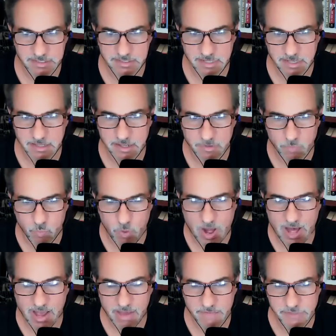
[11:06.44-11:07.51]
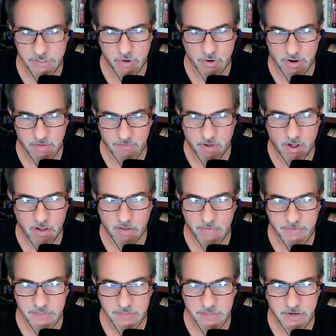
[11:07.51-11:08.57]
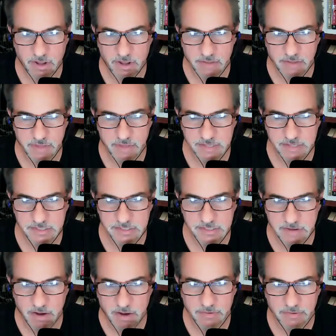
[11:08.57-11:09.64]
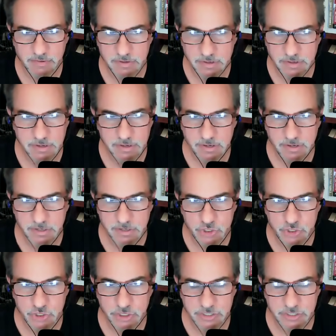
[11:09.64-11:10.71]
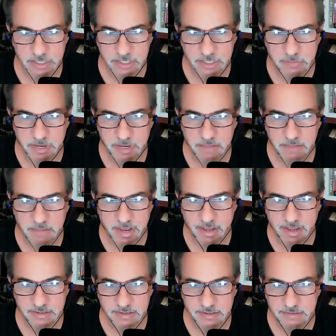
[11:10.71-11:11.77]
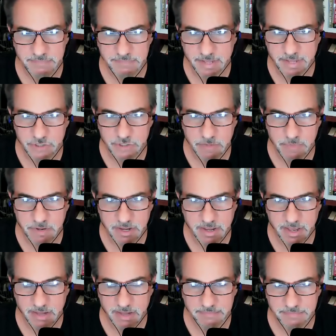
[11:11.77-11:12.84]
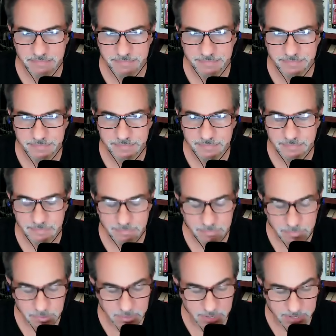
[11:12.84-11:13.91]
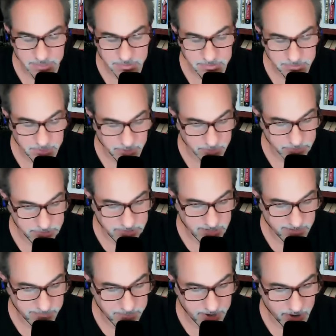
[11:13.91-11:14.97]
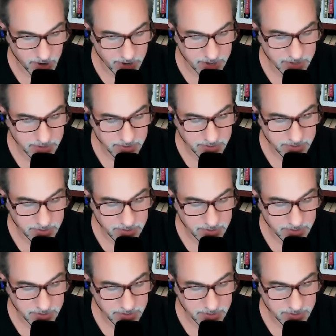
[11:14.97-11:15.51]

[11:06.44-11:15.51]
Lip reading: see that wives are involved in all of this. No, should just be the band. That should be it. And, you know, Steve Perry